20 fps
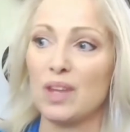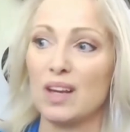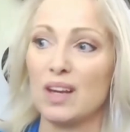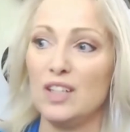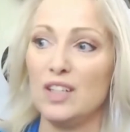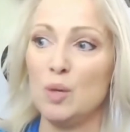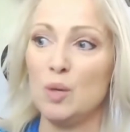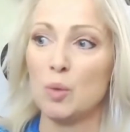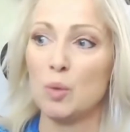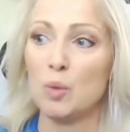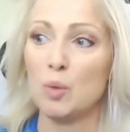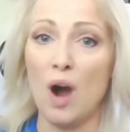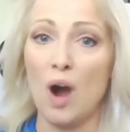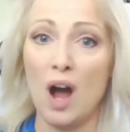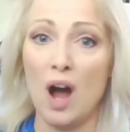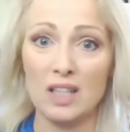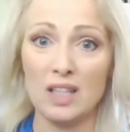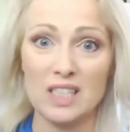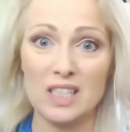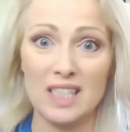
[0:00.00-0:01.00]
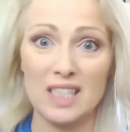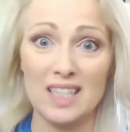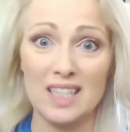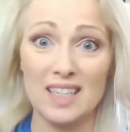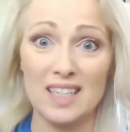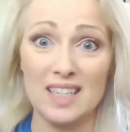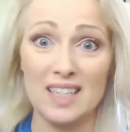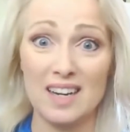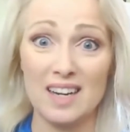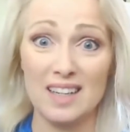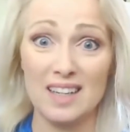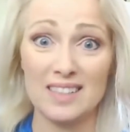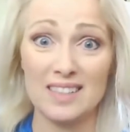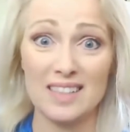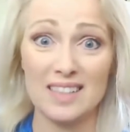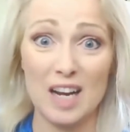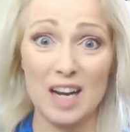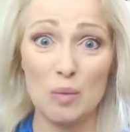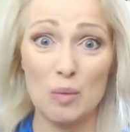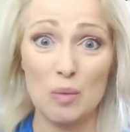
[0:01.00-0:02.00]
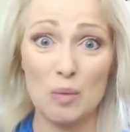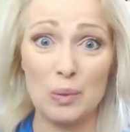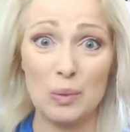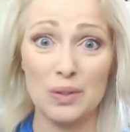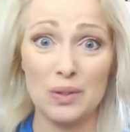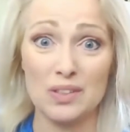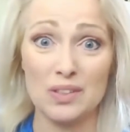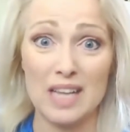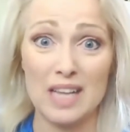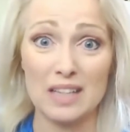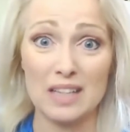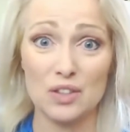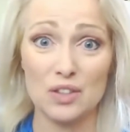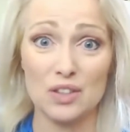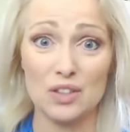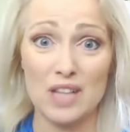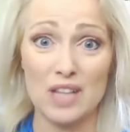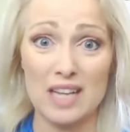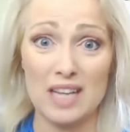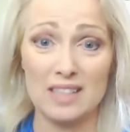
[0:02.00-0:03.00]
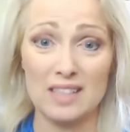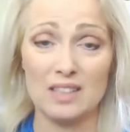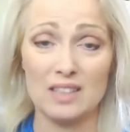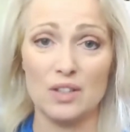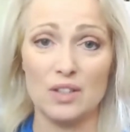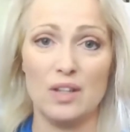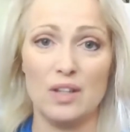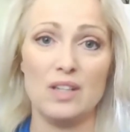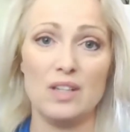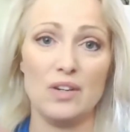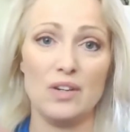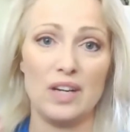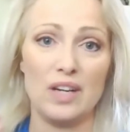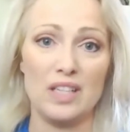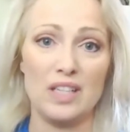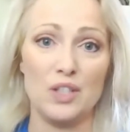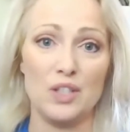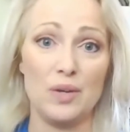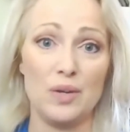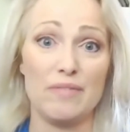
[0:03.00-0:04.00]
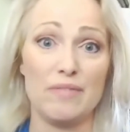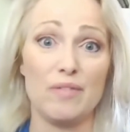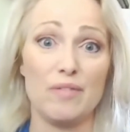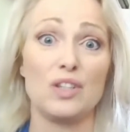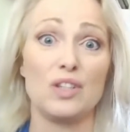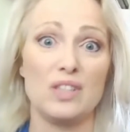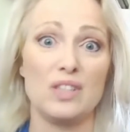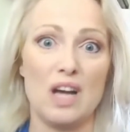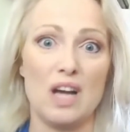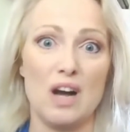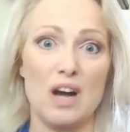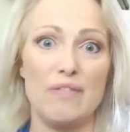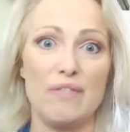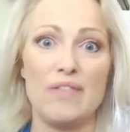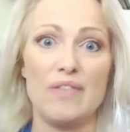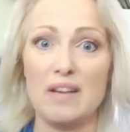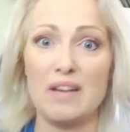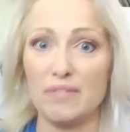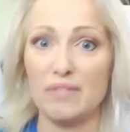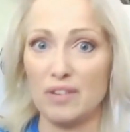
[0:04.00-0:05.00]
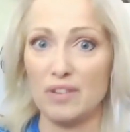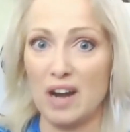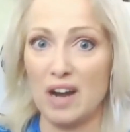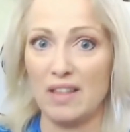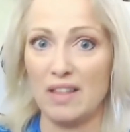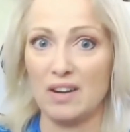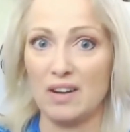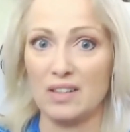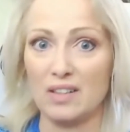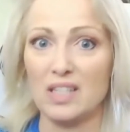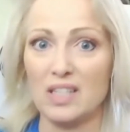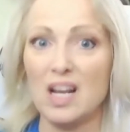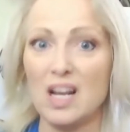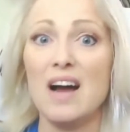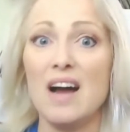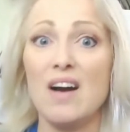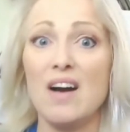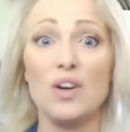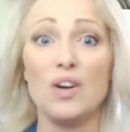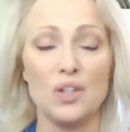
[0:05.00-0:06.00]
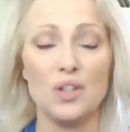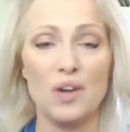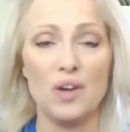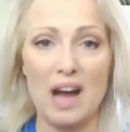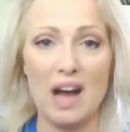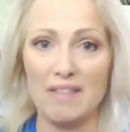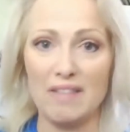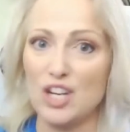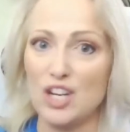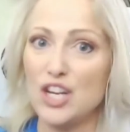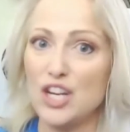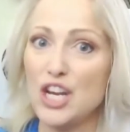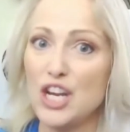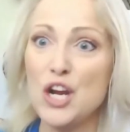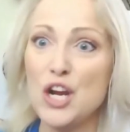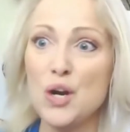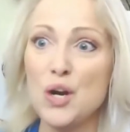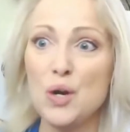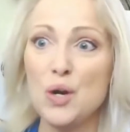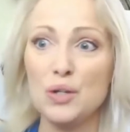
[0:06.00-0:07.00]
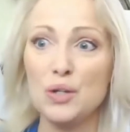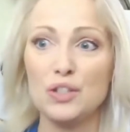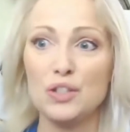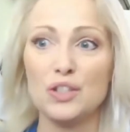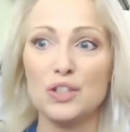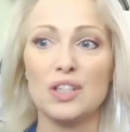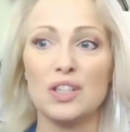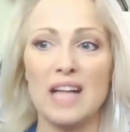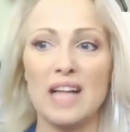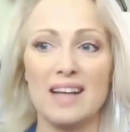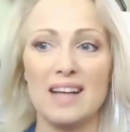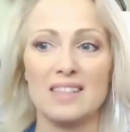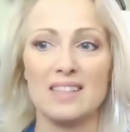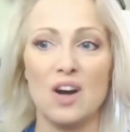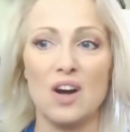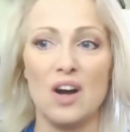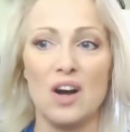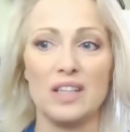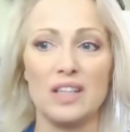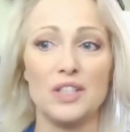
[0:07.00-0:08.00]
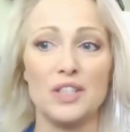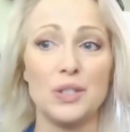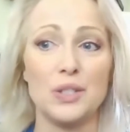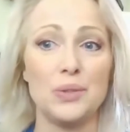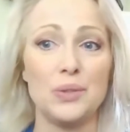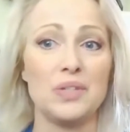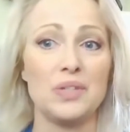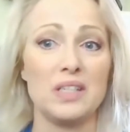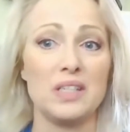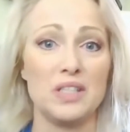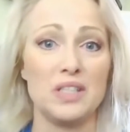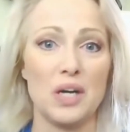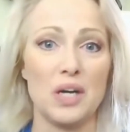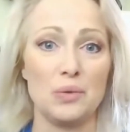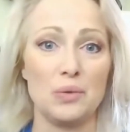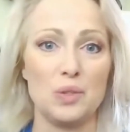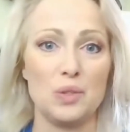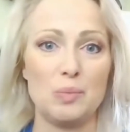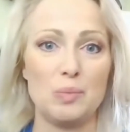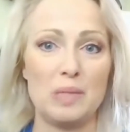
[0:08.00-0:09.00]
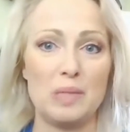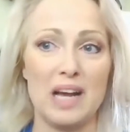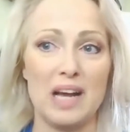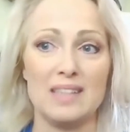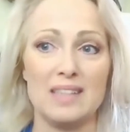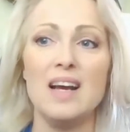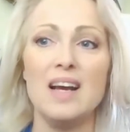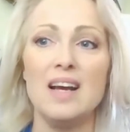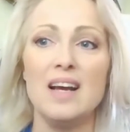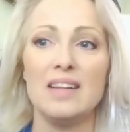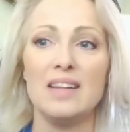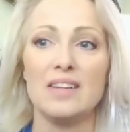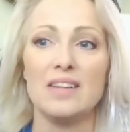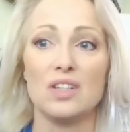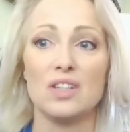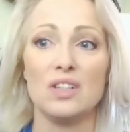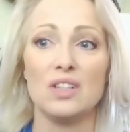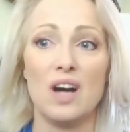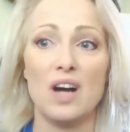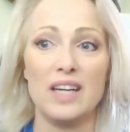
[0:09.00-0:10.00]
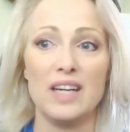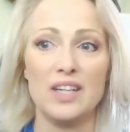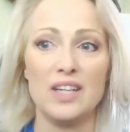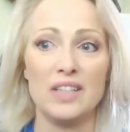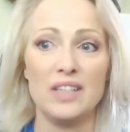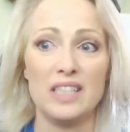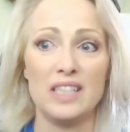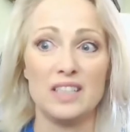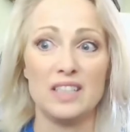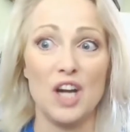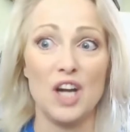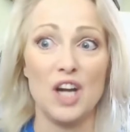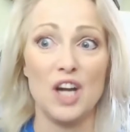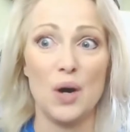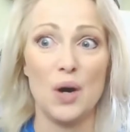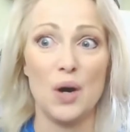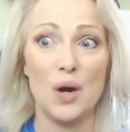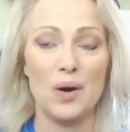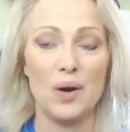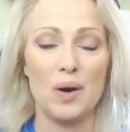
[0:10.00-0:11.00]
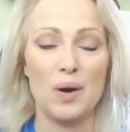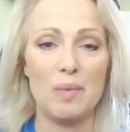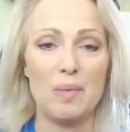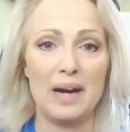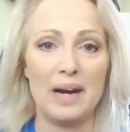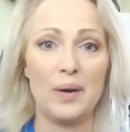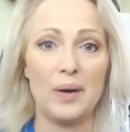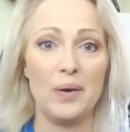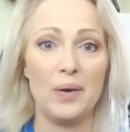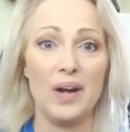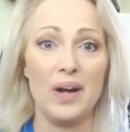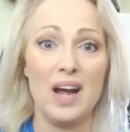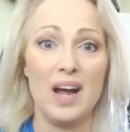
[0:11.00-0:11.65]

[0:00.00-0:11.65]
numerology examples, exercises so that you can do it for yourself and for others. I also have a huge class on do's and don'ts, because there's a lot you need to know about